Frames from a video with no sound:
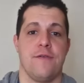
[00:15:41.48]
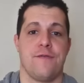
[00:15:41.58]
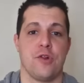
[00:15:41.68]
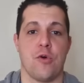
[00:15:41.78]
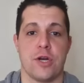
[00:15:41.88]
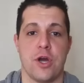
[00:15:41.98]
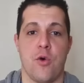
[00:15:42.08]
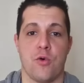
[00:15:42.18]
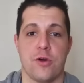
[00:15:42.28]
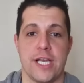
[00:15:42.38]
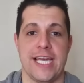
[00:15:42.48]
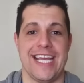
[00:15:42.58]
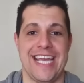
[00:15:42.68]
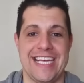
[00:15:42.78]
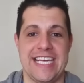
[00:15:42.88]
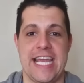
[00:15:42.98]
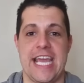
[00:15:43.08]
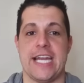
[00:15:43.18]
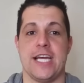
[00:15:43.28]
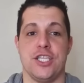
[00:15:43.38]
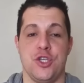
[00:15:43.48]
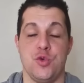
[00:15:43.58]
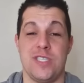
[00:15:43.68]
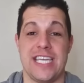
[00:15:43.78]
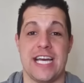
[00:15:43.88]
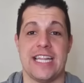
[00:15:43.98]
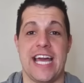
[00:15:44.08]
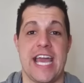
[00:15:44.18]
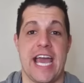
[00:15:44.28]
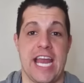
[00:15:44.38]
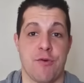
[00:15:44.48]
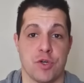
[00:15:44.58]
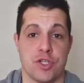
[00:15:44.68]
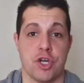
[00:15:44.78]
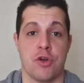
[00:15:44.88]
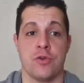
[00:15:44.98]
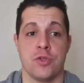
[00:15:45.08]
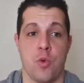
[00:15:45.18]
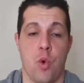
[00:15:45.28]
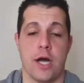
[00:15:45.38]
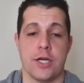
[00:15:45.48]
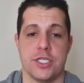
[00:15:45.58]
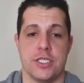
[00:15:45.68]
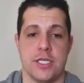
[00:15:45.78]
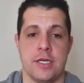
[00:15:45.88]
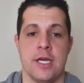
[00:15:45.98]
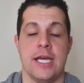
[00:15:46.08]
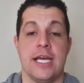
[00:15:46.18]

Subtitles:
Florida, Oregon, Indiana, UCLA, and a return to Washington.